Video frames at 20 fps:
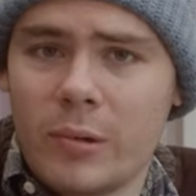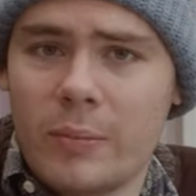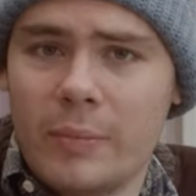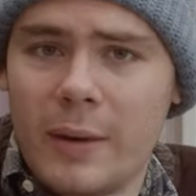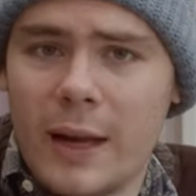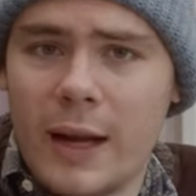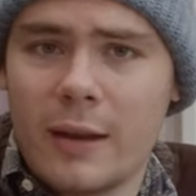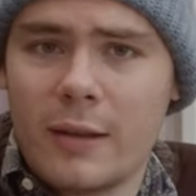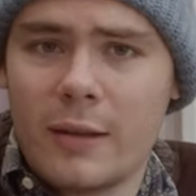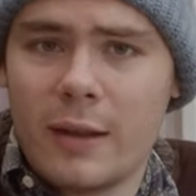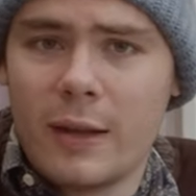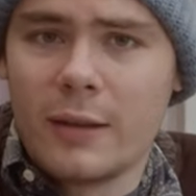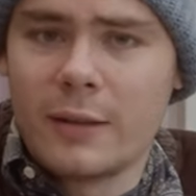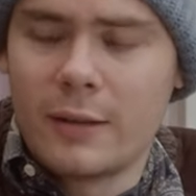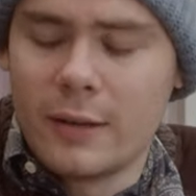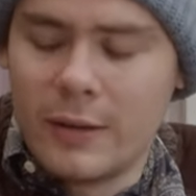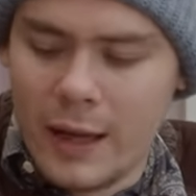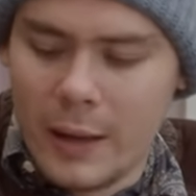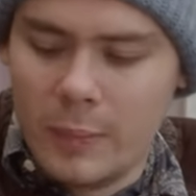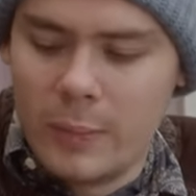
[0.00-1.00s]
of bad things
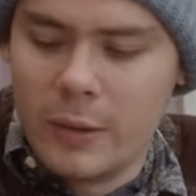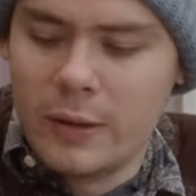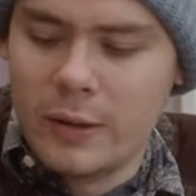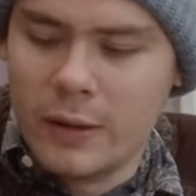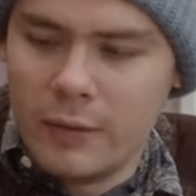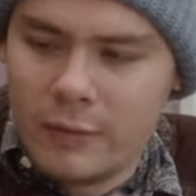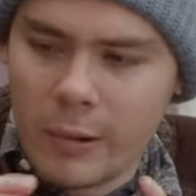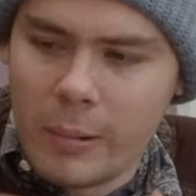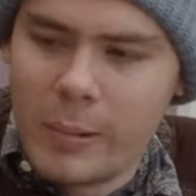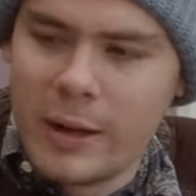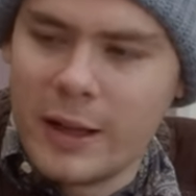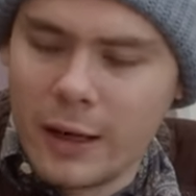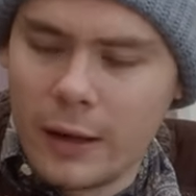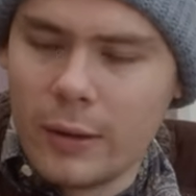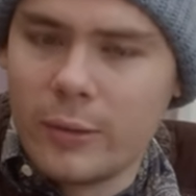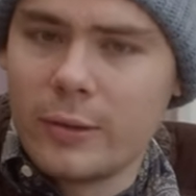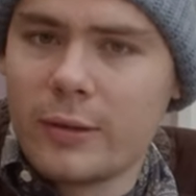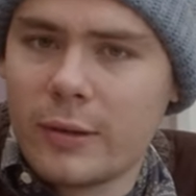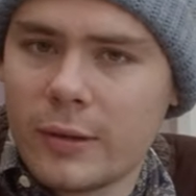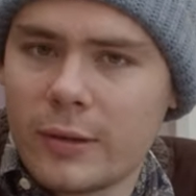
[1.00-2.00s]
had happened in very
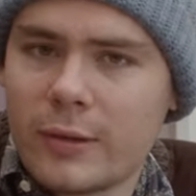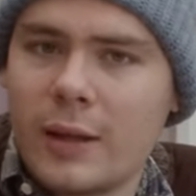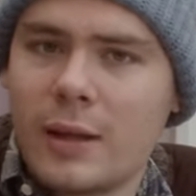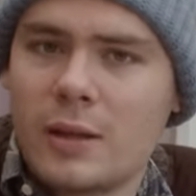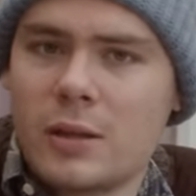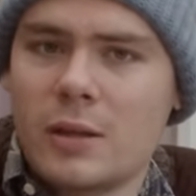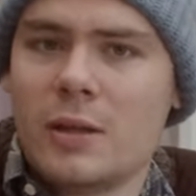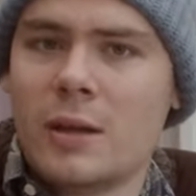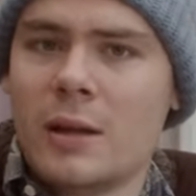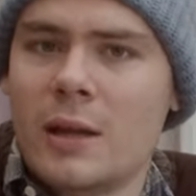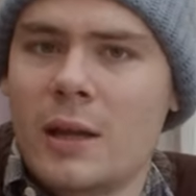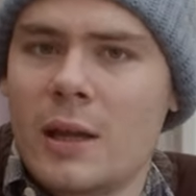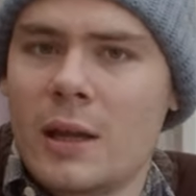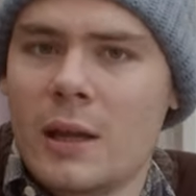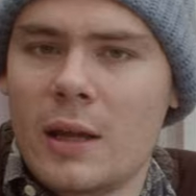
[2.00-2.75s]
close succession.